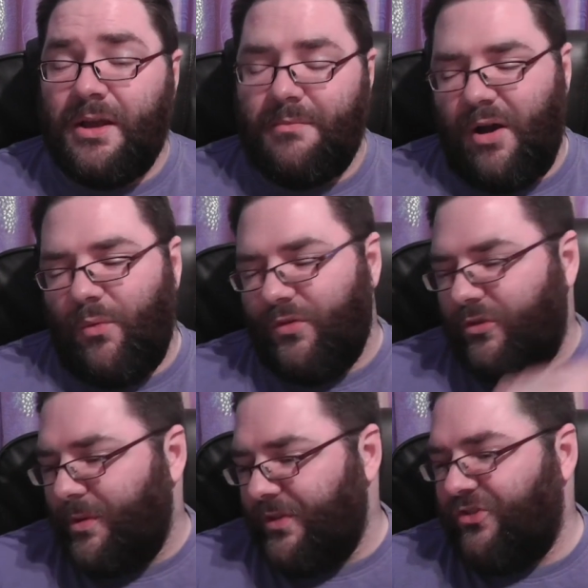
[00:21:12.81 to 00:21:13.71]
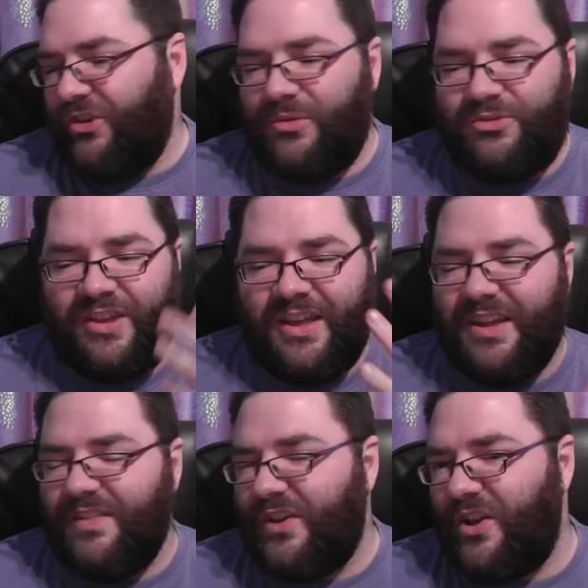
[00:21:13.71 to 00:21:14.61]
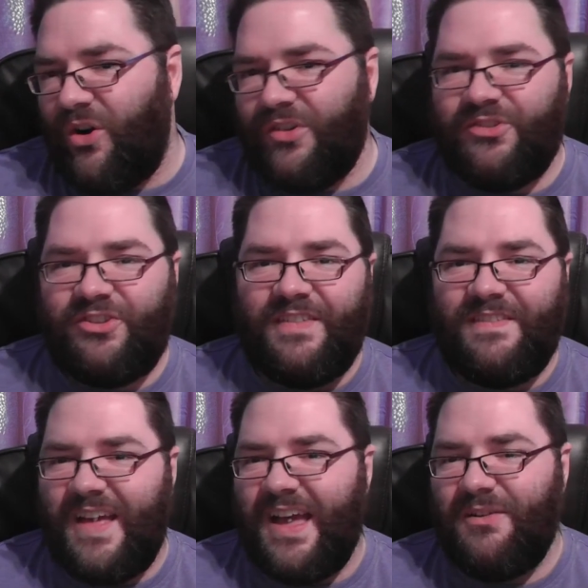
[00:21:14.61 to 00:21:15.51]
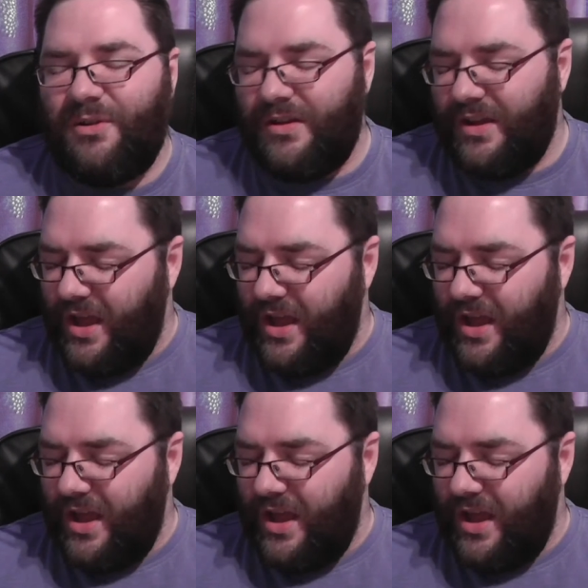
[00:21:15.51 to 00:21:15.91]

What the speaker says: But once you put the juice in and the cottons in there, and